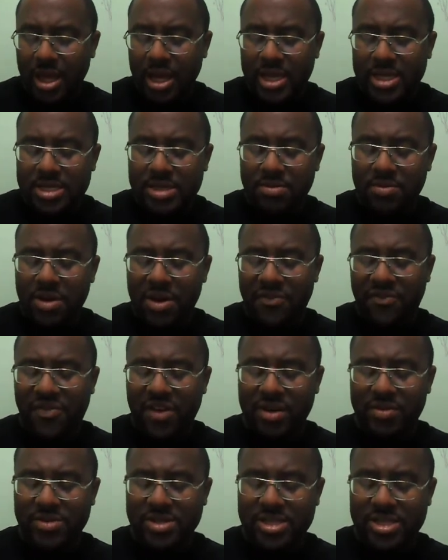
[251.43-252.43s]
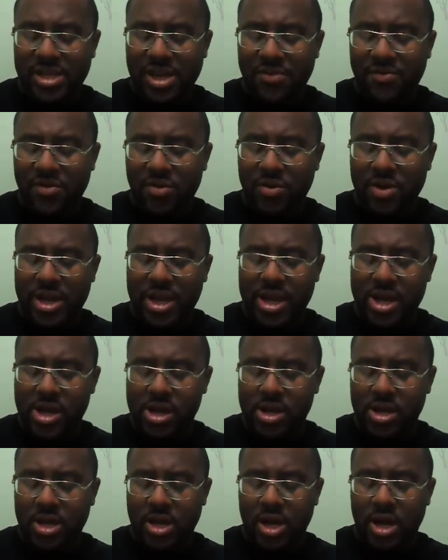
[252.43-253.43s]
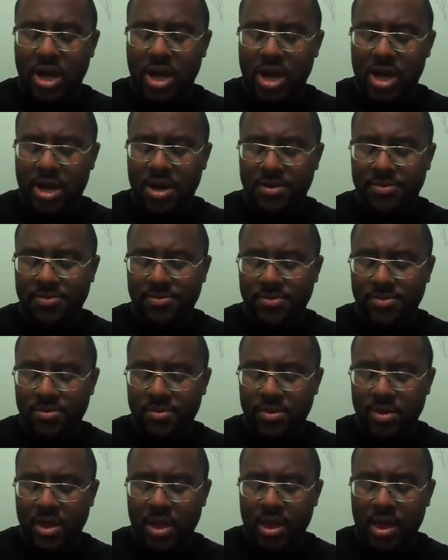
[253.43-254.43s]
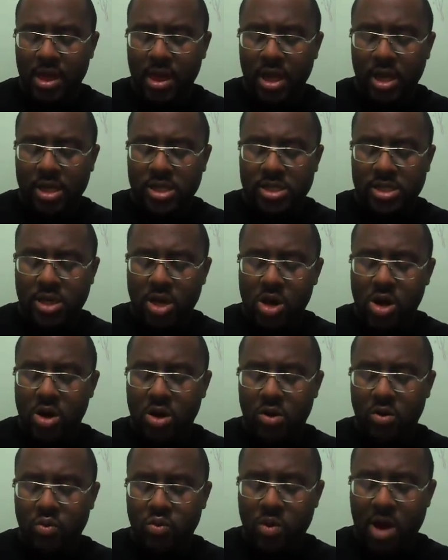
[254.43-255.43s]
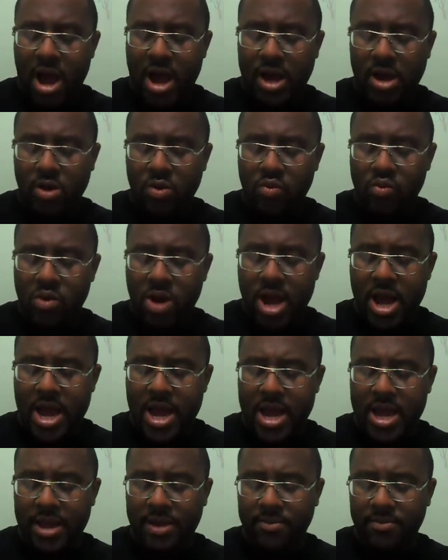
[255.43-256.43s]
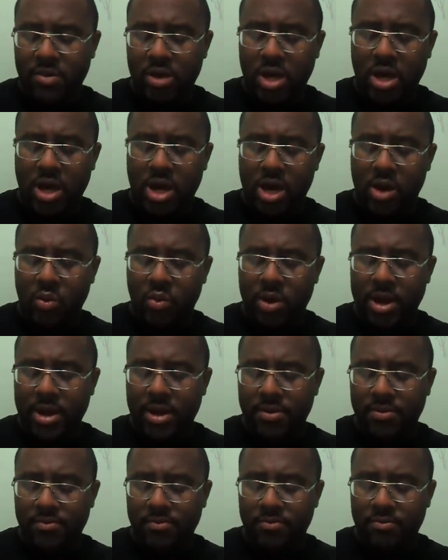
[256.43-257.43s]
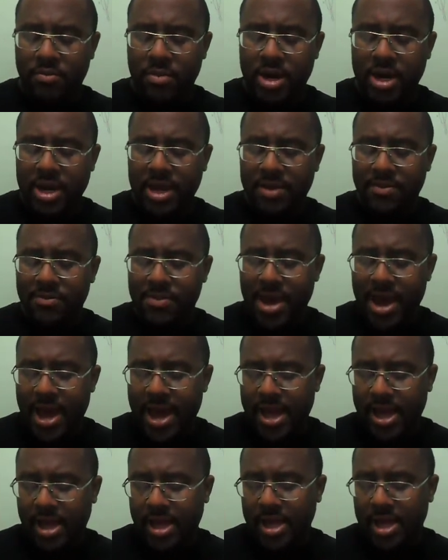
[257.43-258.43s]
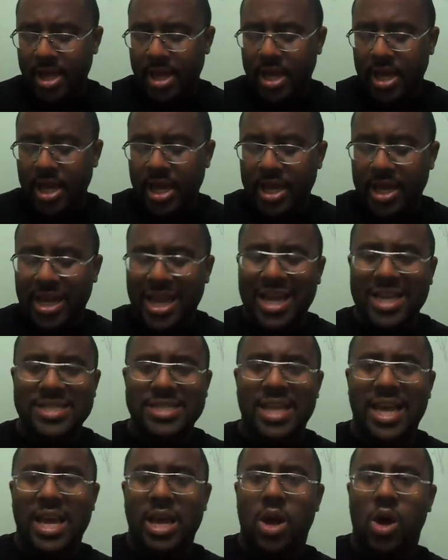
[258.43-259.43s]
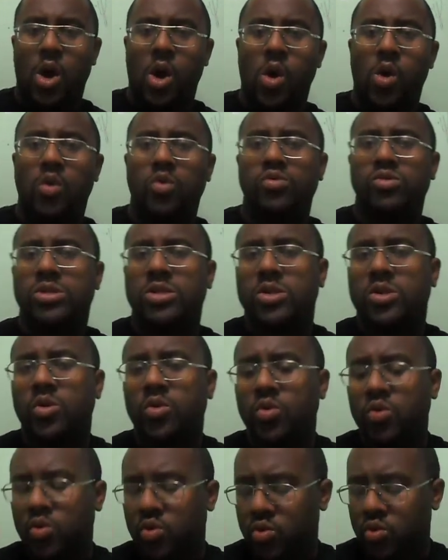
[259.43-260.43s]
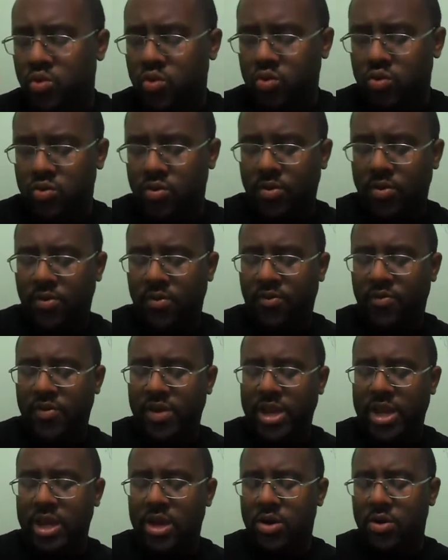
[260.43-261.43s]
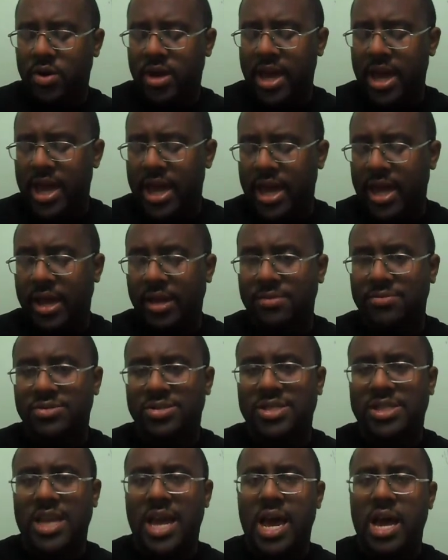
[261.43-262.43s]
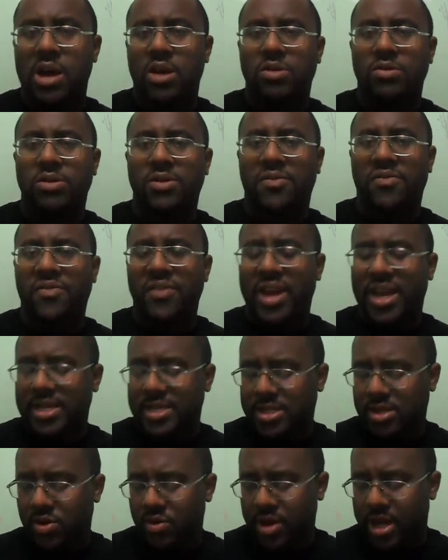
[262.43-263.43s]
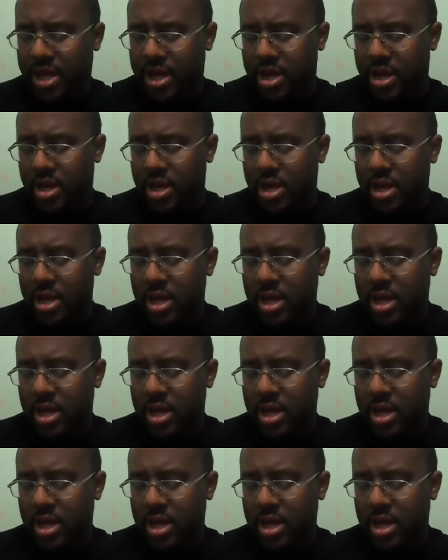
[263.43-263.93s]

Some of my favorite stuff on here. Song Rock Rhyme with Money Matt. It has like an old school video game sound effects on here.